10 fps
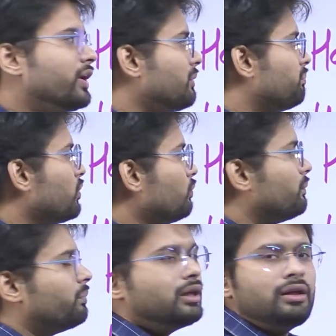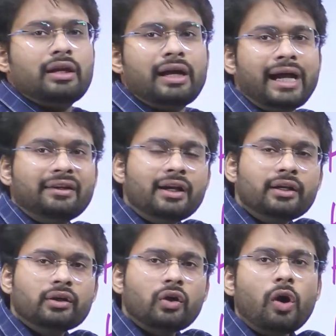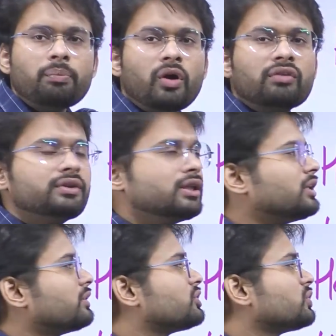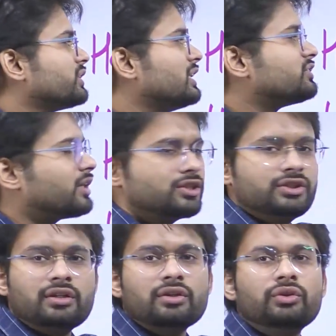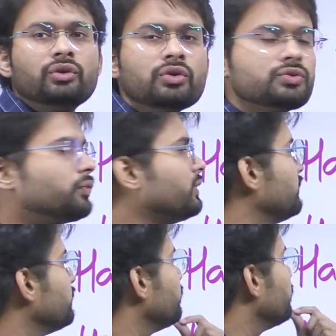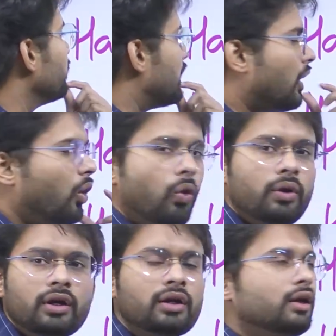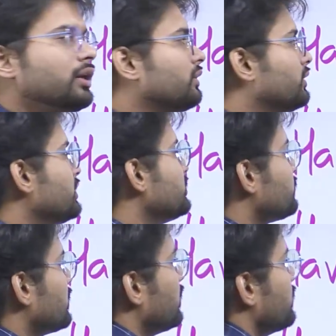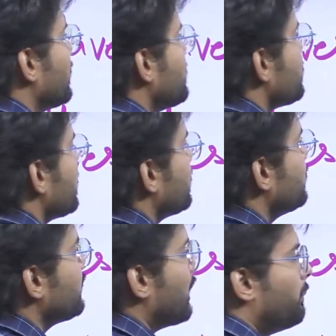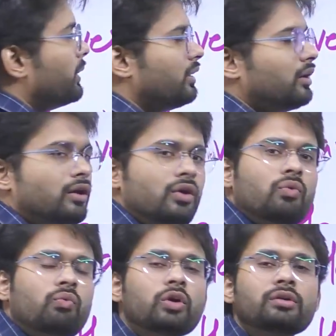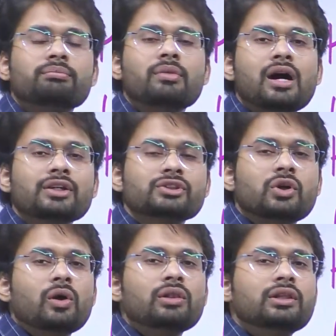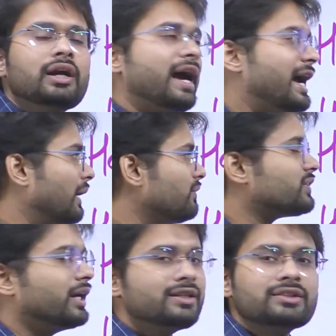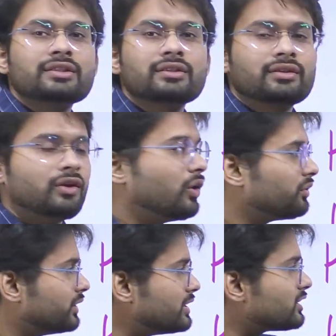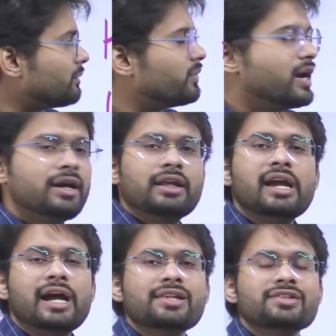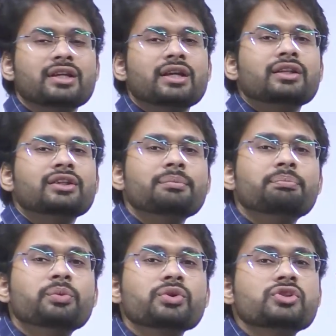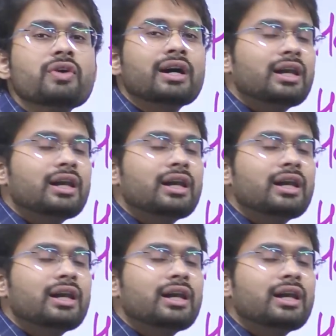very few people at the top of the social structure, those who will own this, you can say, the capital, what Marx called the haves as, or this community as the bourgeois